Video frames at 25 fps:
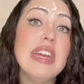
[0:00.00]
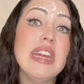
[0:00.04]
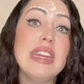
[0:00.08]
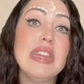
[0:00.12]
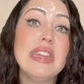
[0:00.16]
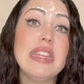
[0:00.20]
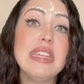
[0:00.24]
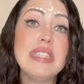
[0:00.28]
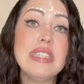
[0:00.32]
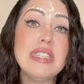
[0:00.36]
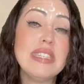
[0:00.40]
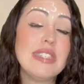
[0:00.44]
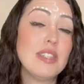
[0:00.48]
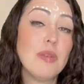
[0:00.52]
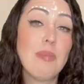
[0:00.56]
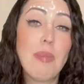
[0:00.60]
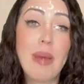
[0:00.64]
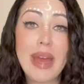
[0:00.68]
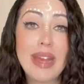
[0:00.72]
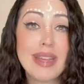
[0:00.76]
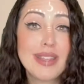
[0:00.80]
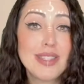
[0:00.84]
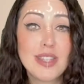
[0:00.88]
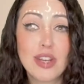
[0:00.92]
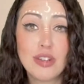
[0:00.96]
This
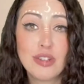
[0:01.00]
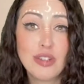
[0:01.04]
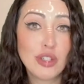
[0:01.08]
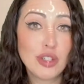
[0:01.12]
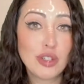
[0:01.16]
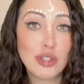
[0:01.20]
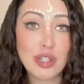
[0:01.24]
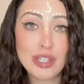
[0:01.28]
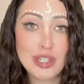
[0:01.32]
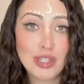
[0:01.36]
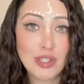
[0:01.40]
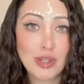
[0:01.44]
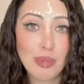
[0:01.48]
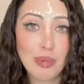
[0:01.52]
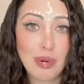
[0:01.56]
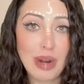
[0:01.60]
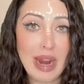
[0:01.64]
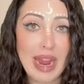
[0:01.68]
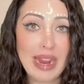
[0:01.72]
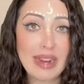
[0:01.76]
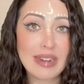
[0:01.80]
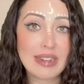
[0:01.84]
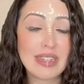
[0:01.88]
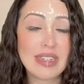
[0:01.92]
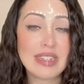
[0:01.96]
depends on your crystal
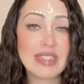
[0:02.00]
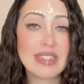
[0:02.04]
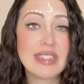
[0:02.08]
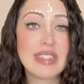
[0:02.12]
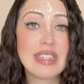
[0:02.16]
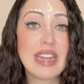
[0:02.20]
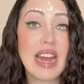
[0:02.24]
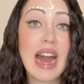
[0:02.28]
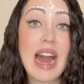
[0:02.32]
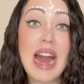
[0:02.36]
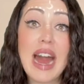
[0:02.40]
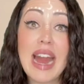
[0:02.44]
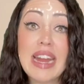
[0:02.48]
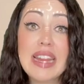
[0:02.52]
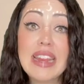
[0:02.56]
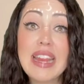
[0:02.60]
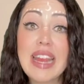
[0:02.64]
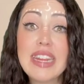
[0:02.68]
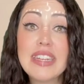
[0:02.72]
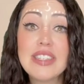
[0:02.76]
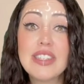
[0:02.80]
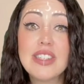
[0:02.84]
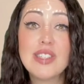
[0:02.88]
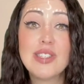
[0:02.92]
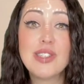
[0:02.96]
practice. I
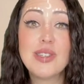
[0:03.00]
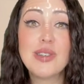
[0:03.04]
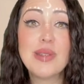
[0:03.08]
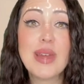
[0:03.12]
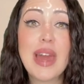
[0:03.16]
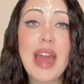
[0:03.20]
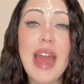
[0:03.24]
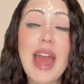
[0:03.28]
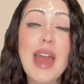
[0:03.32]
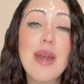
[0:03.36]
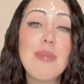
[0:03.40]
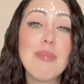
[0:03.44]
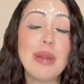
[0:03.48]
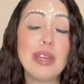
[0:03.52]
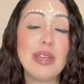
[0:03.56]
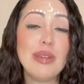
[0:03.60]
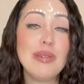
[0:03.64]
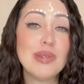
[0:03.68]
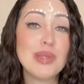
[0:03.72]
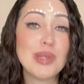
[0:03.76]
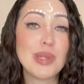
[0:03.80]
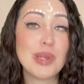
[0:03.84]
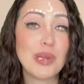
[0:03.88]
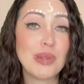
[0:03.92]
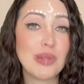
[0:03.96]
like to do that, but you
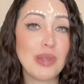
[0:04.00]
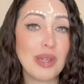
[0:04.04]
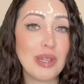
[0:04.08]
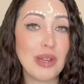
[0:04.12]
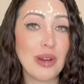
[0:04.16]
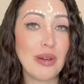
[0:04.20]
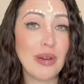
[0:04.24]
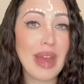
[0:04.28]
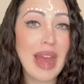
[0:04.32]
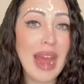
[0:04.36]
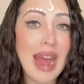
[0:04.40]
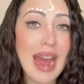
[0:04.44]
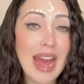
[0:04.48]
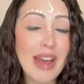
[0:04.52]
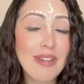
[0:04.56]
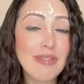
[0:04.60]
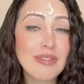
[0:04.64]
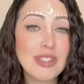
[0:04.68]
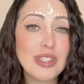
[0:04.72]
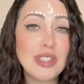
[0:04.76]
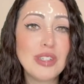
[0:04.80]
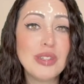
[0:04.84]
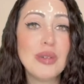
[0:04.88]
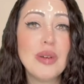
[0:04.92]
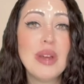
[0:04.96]
certainly don't have
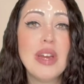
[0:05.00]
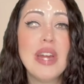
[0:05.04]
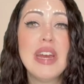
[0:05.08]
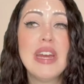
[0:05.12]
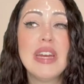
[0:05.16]
to.